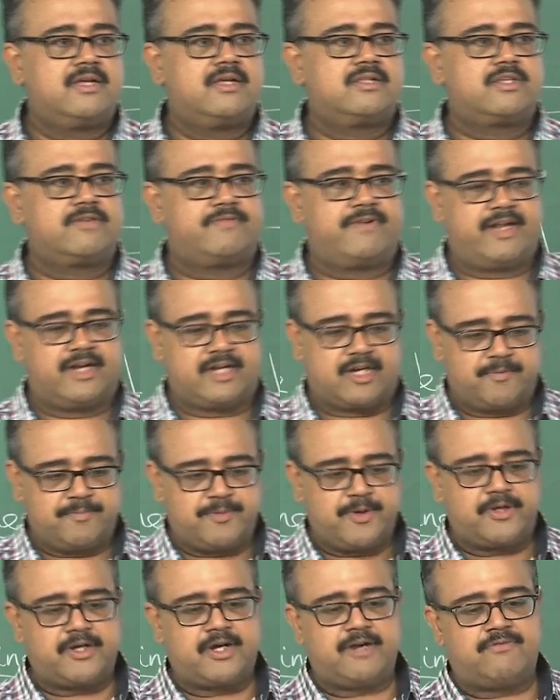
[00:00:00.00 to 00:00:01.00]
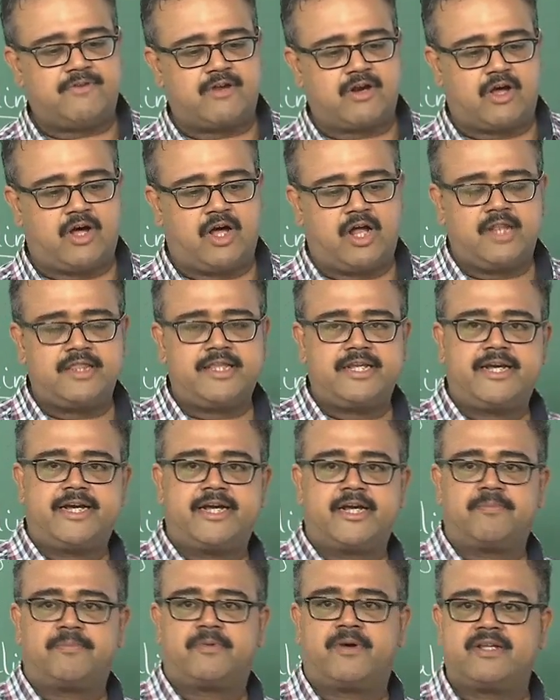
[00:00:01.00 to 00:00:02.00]
So, if I had computed for all the
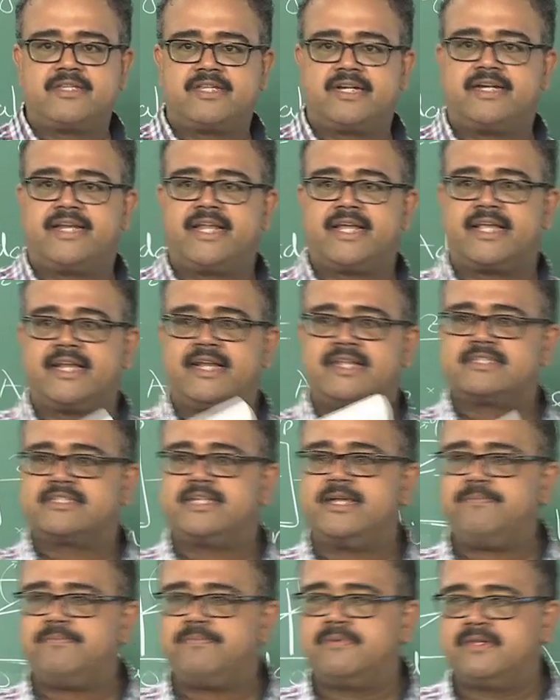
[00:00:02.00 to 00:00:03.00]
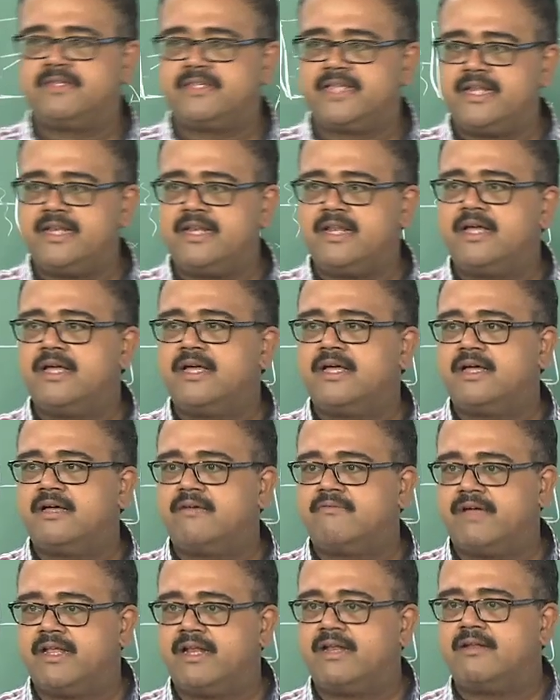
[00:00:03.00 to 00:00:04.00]
data points and taken a step, then
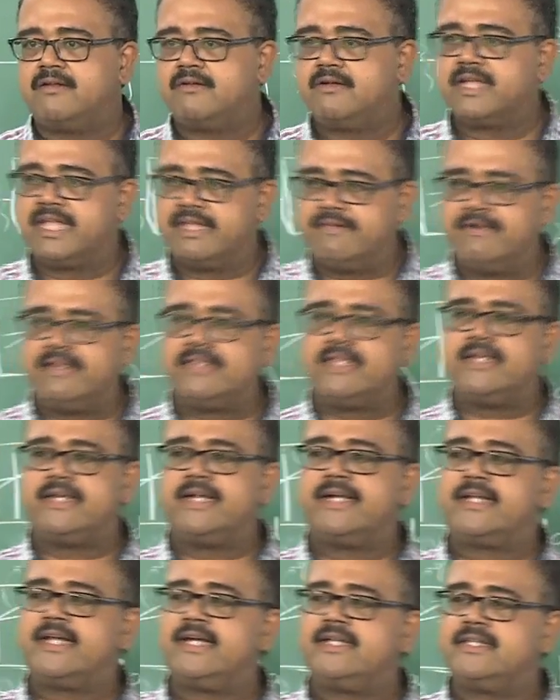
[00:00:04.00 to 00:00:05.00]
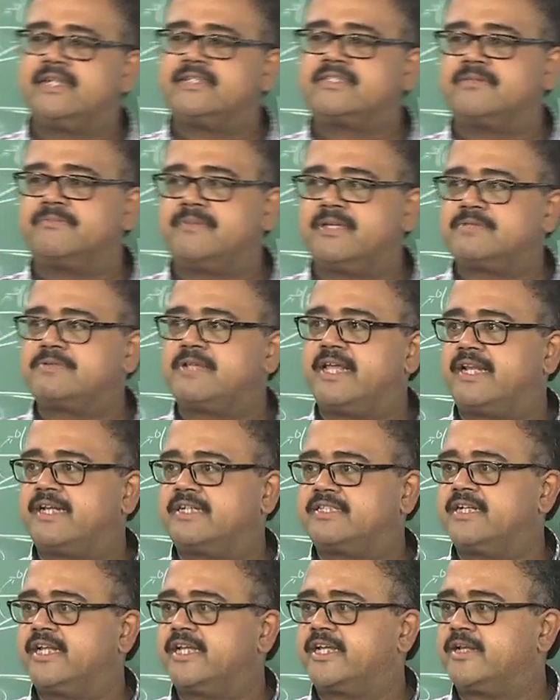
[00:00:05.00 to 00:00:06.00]
well, given the data, that is the best
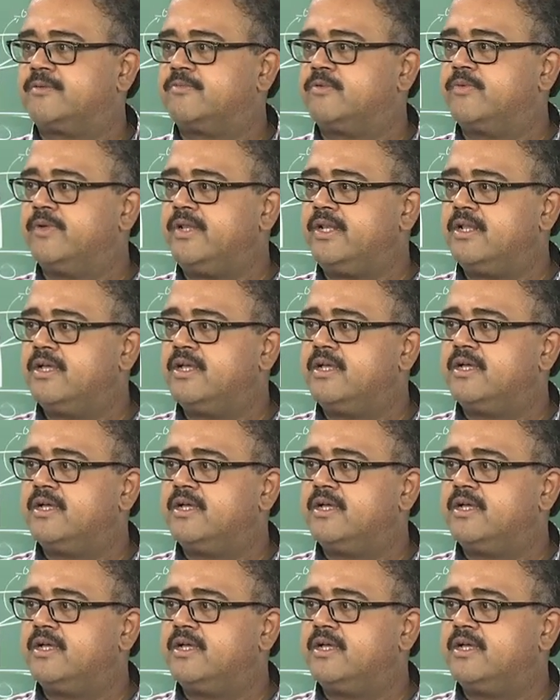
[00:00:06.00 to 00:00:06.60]
direction I can move in.